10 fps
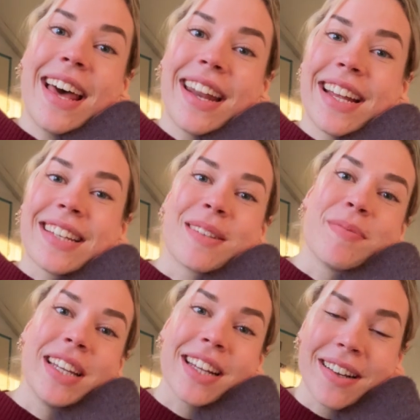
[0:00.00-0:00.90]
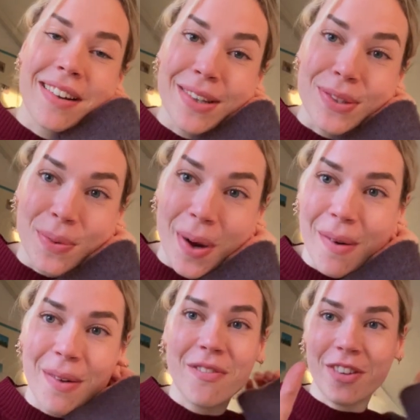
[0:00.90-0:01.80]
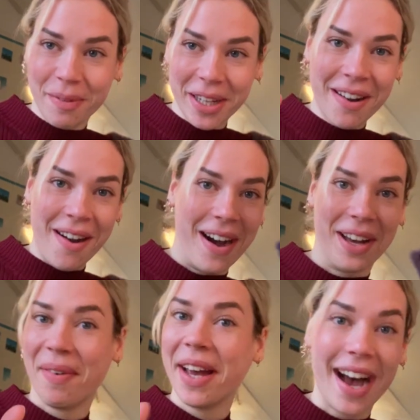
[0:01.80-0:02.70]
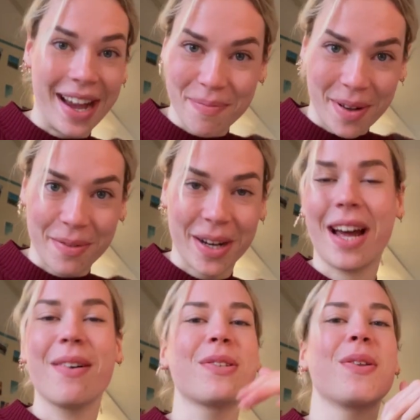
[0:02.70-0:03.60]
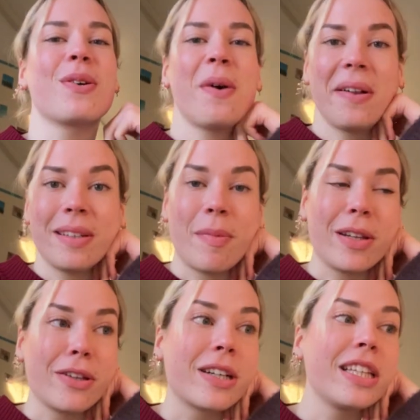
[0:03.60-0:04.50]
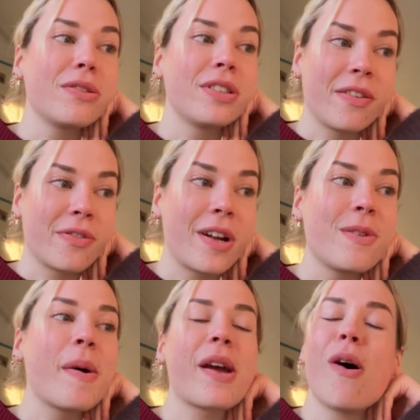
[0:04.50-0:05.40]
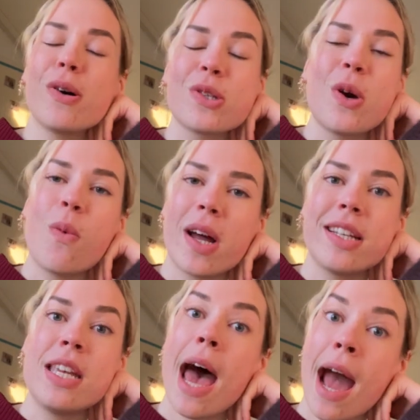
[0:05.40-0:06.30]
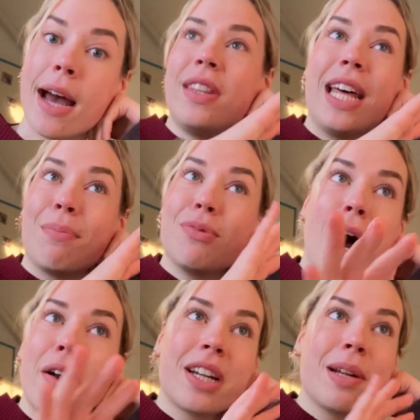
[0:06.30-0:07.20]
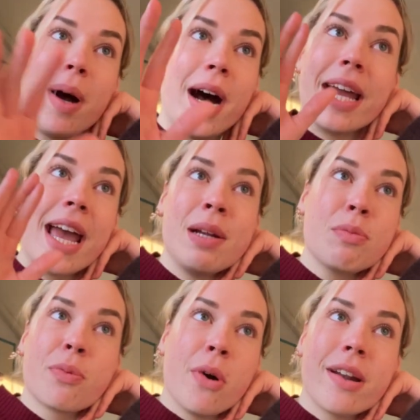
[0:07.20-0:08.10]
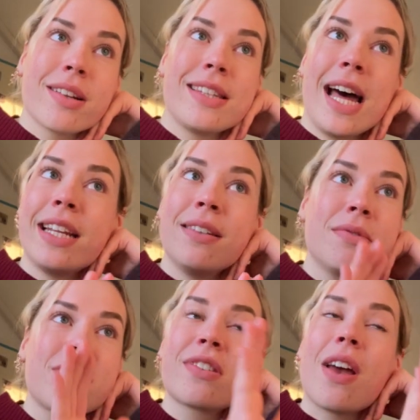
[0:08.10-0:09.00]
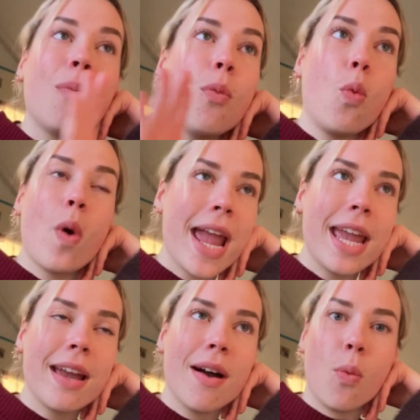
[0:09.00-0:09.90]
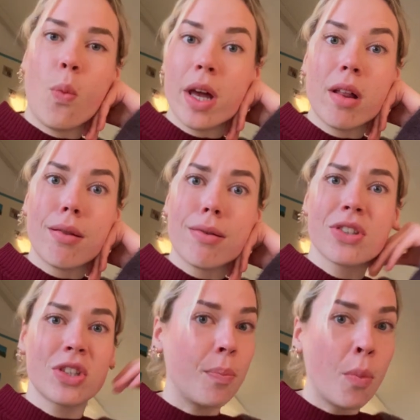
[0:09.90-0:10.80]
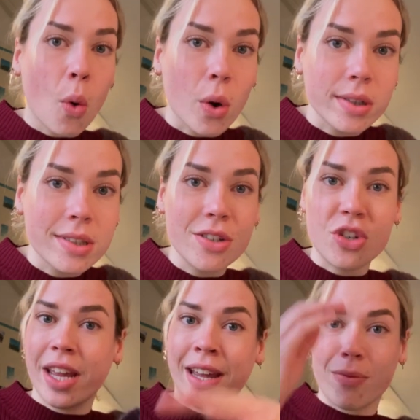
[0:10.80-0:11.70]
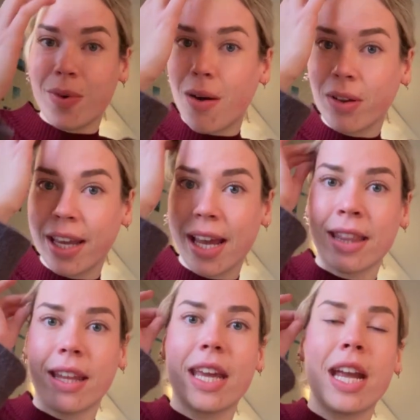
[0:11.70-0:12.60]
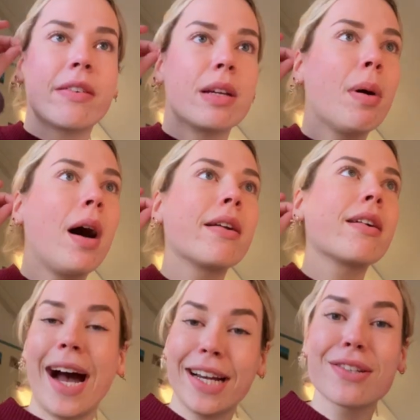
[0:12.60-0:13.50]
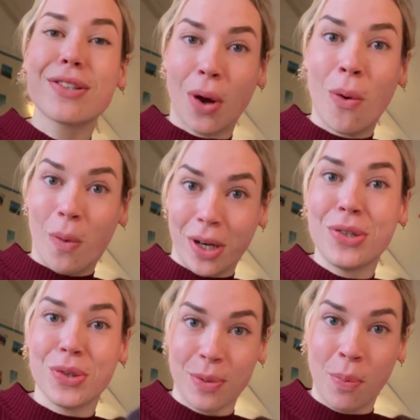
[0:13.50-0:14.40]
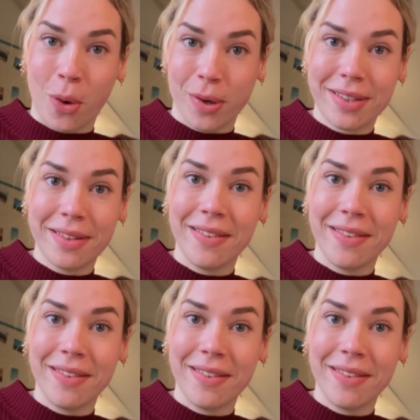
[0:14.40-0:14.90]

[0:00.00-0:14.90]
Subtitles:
editing Sabine here as well, filming on my iPad right now, so the quality might look a little different, but I also wanted to add that I'm not gonna buy any more products that in some way will support J.K. Rowling and like Harry Potter. I just don't want to support